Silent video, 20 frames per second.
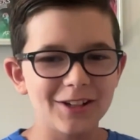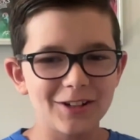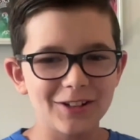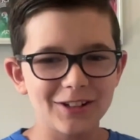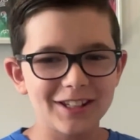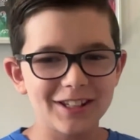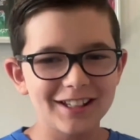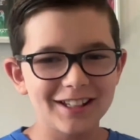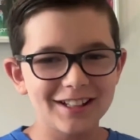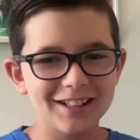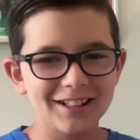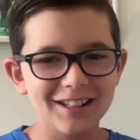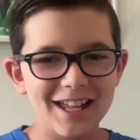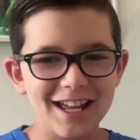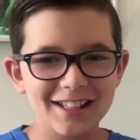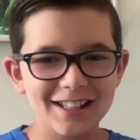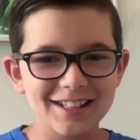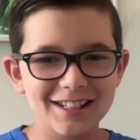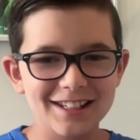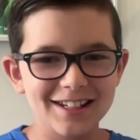He
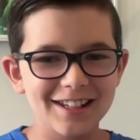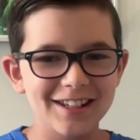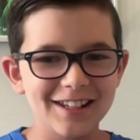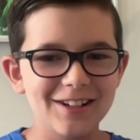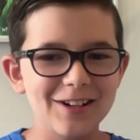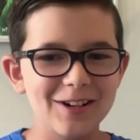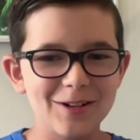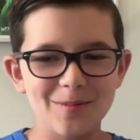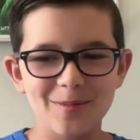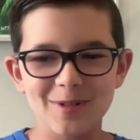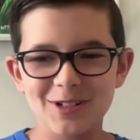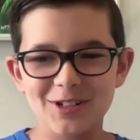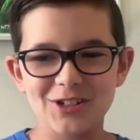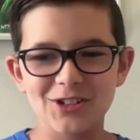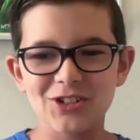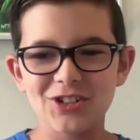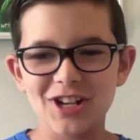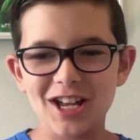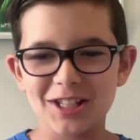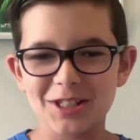collected, a bunch of
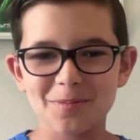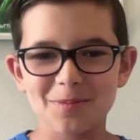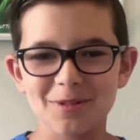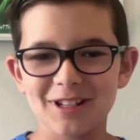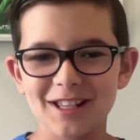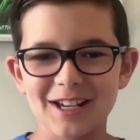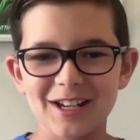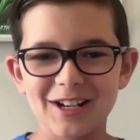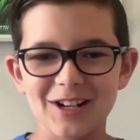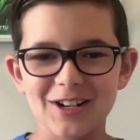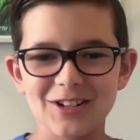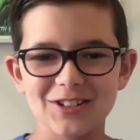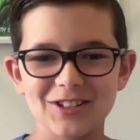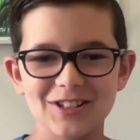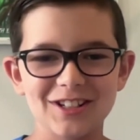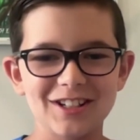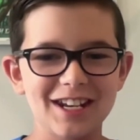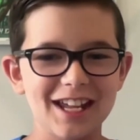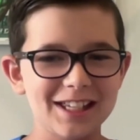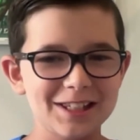Jets players
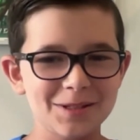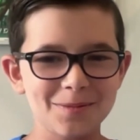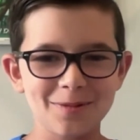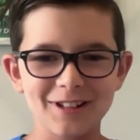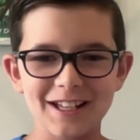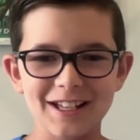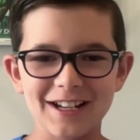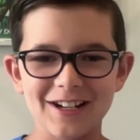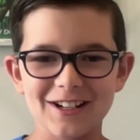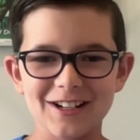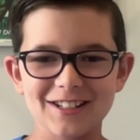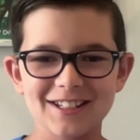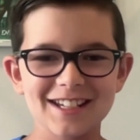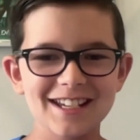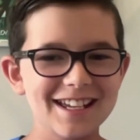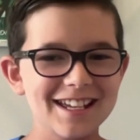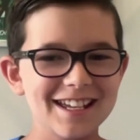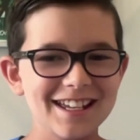and Nets players.